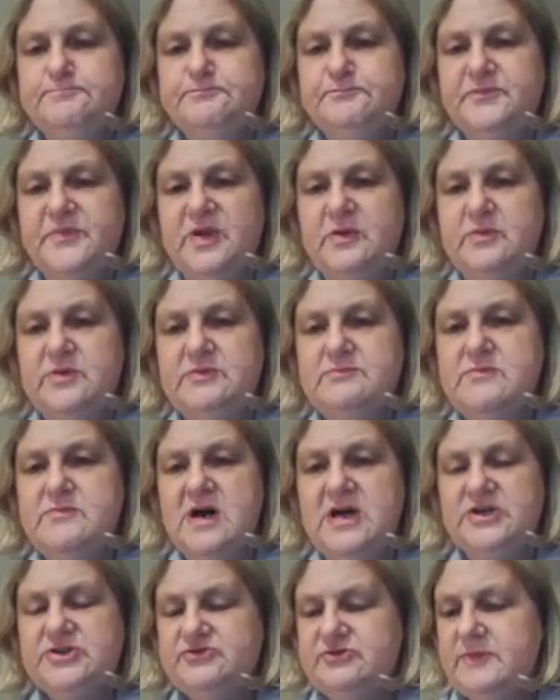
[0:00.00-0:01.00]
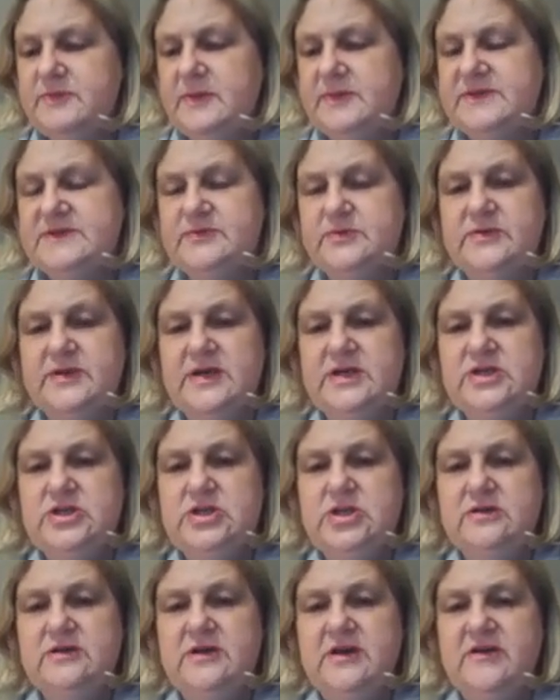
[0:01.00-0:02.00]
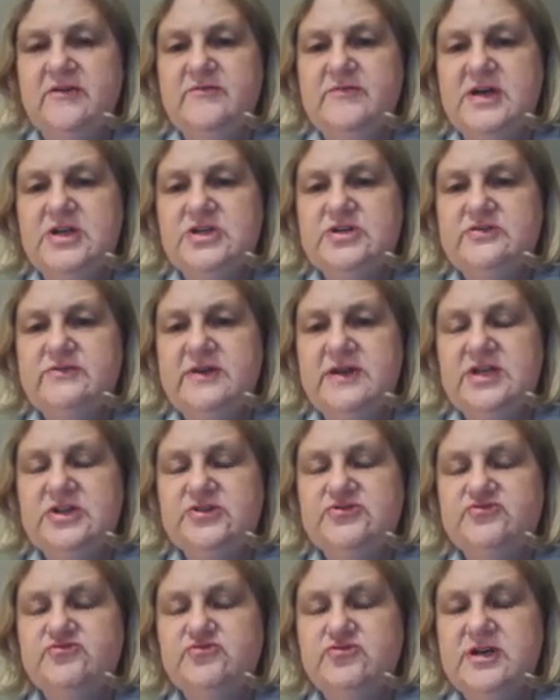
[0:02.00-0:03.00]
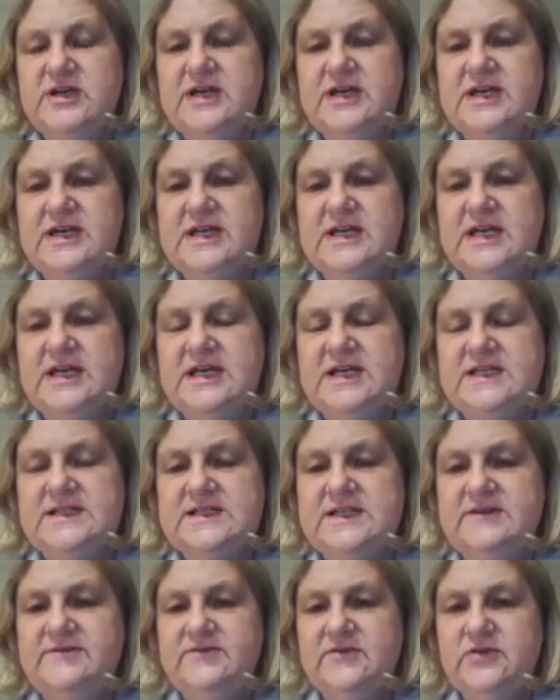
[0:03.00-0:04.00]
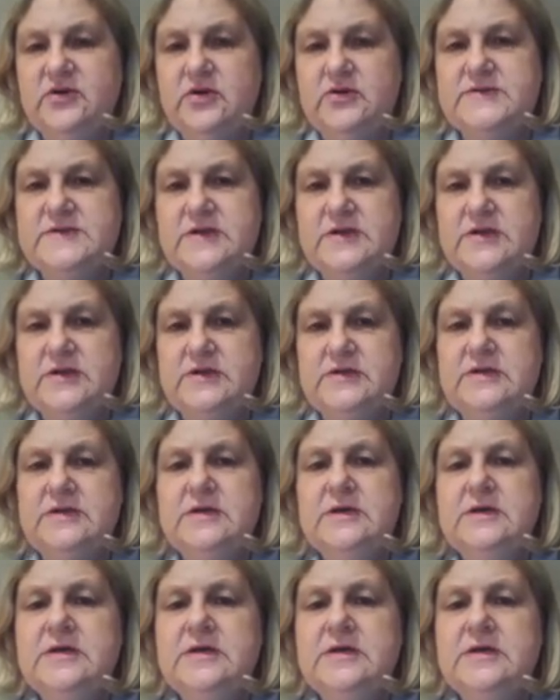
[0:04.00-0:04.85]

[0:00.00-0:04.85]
And we must remember to put that unit of measure in. It's really easily forgotten.